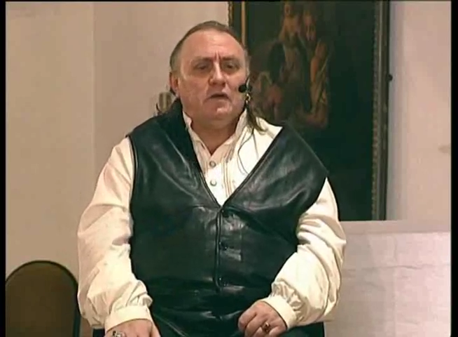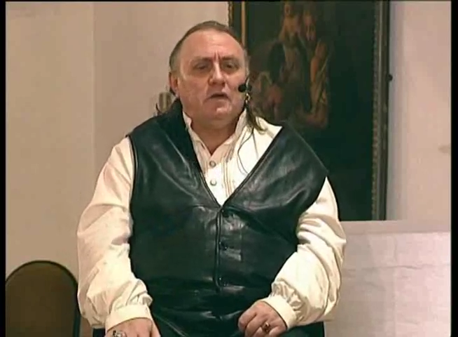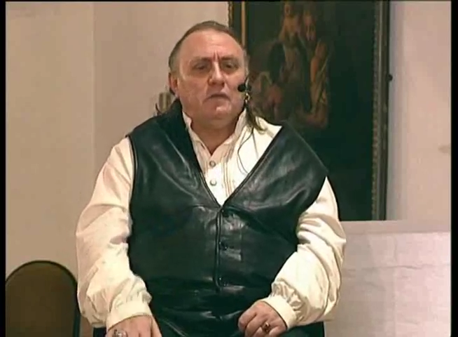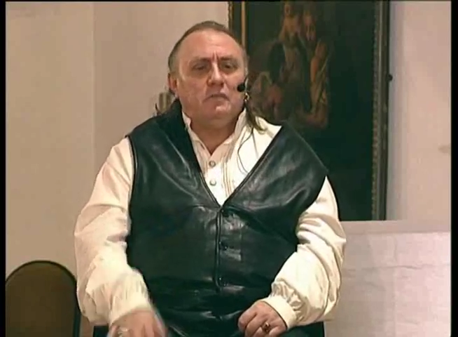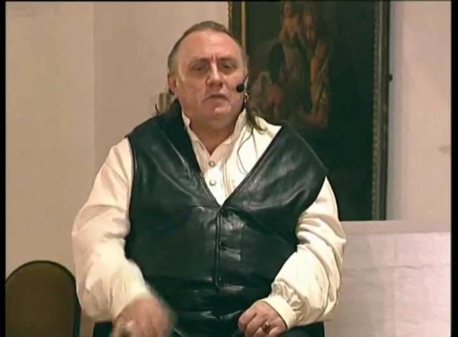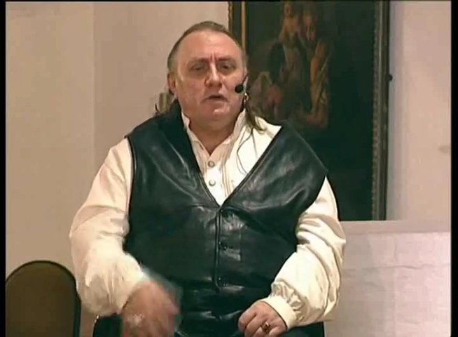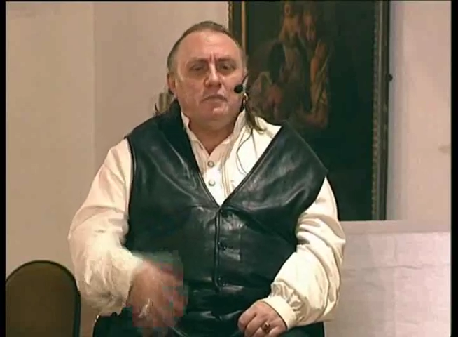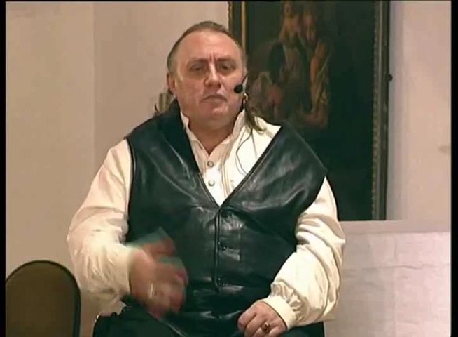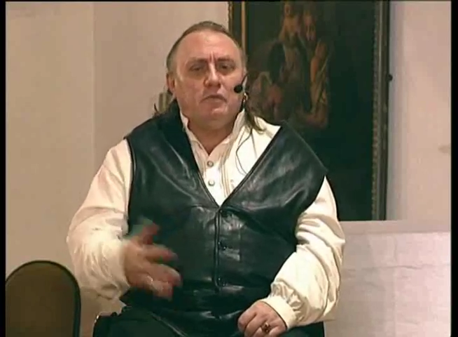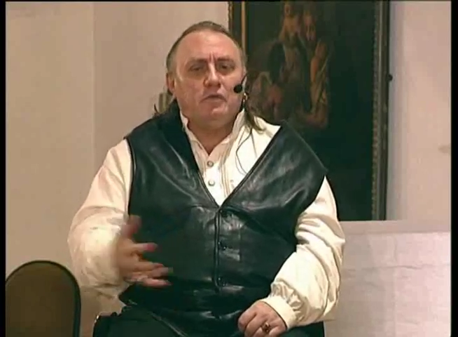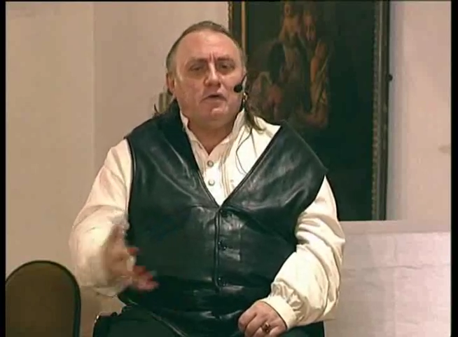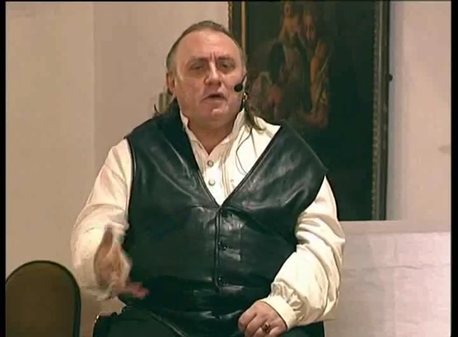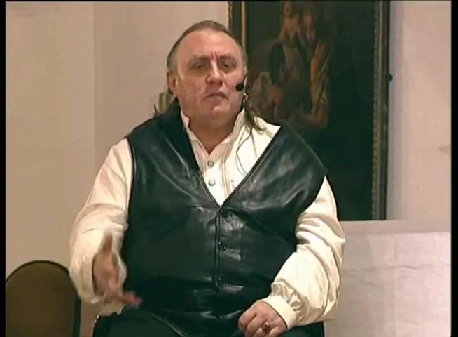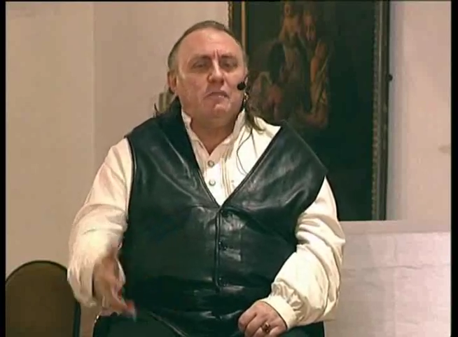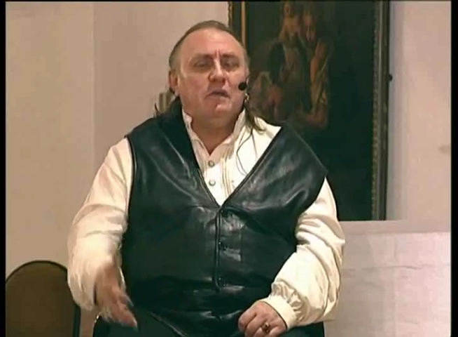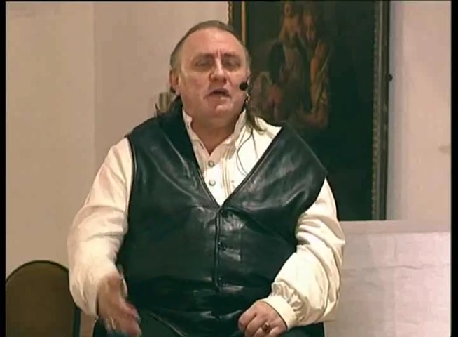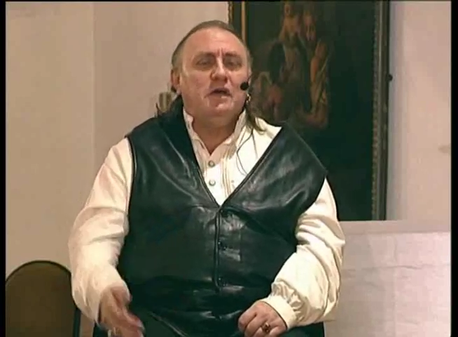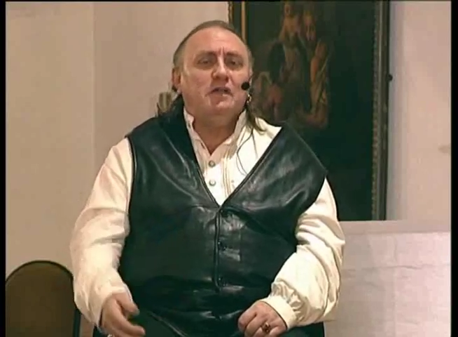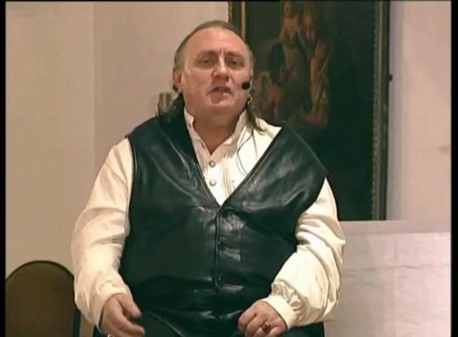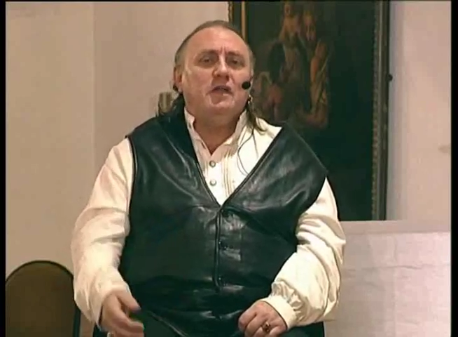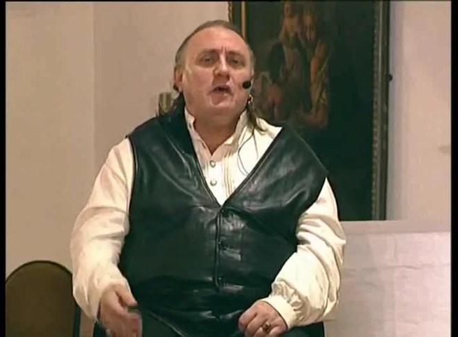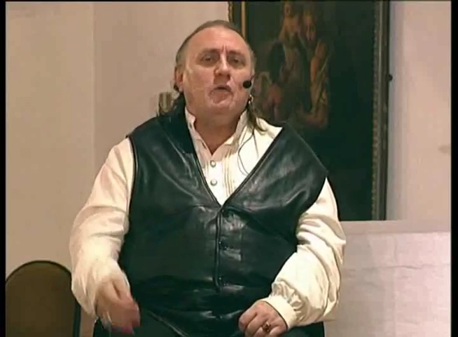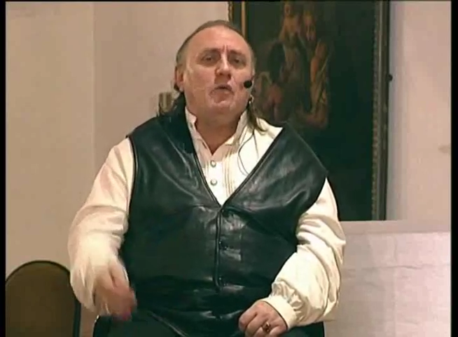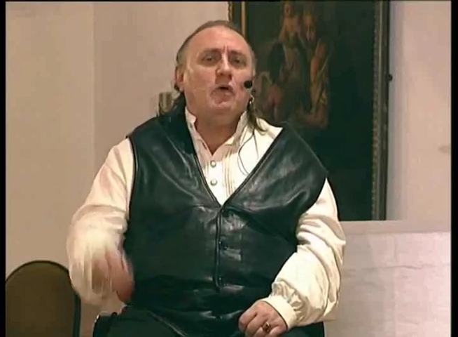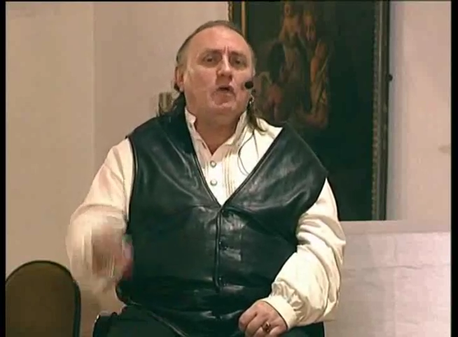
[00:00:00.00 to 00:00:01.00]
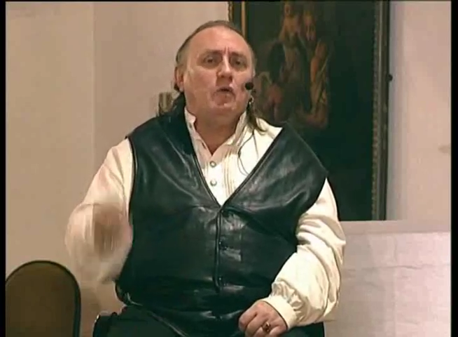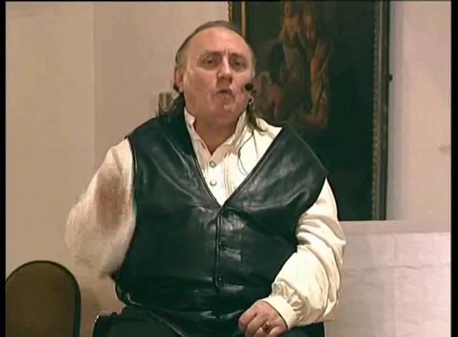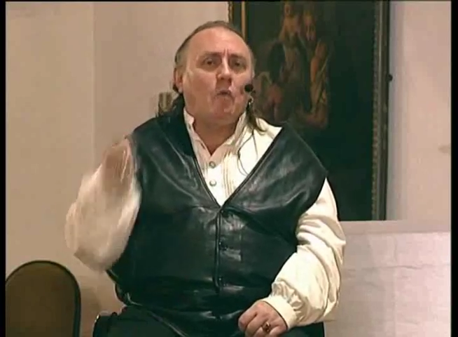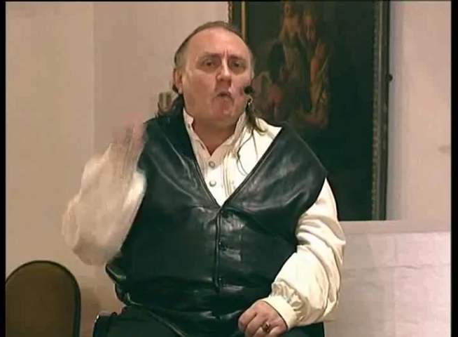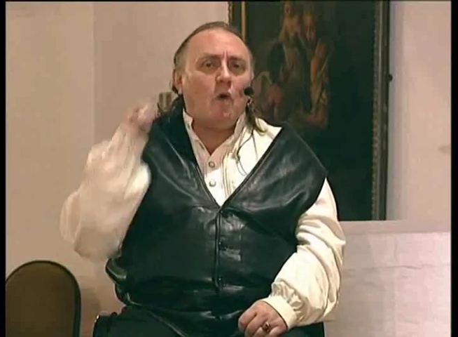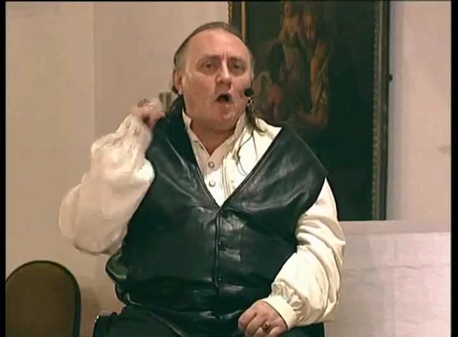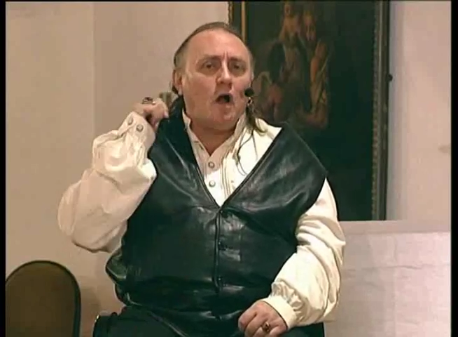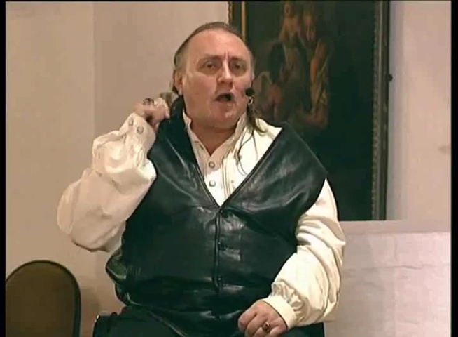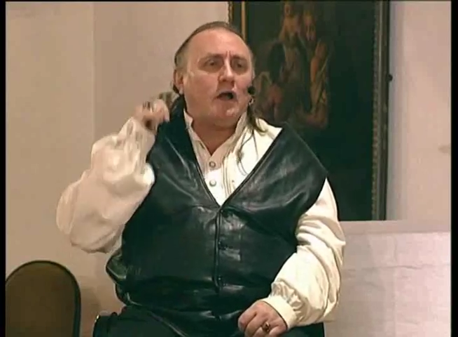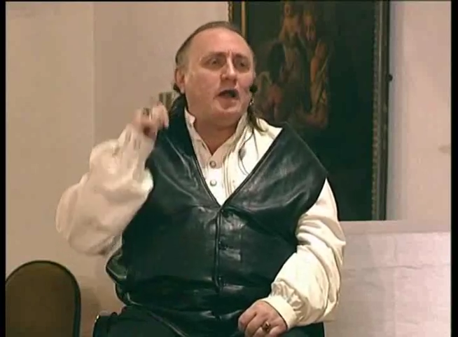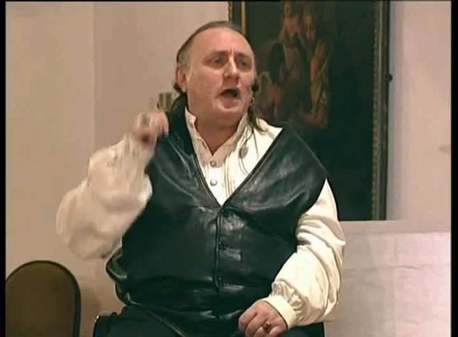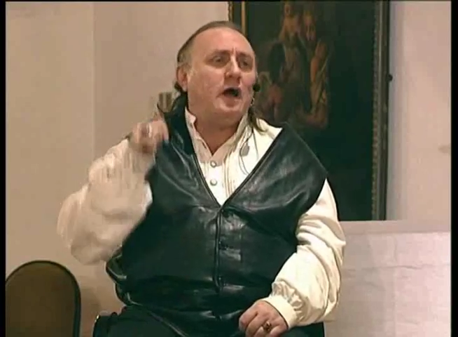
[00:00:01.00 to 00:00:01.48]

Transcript: People come in, they want to walk